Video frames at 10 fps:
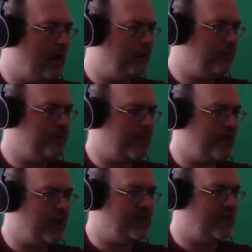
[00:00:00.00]
Up, so
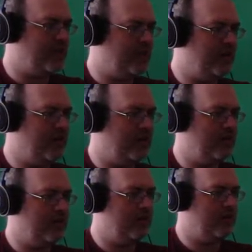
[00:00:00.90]
daisy.
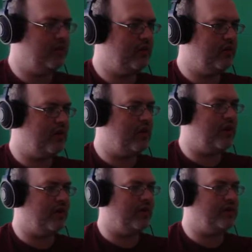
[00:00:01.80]
Oh
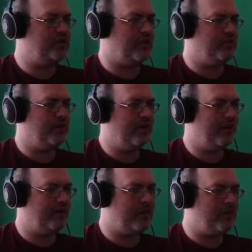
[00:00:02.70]
yeah, crouch jump.
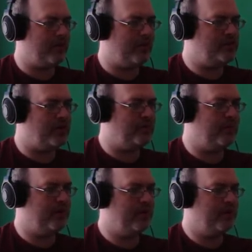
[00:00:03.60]
Forgot about crouch
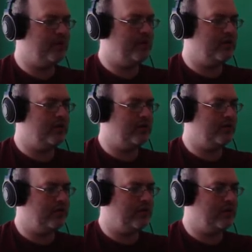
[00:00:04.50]
jump.
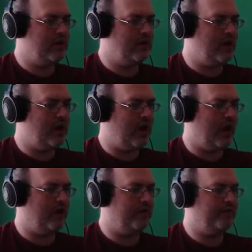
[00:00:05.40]
Nah.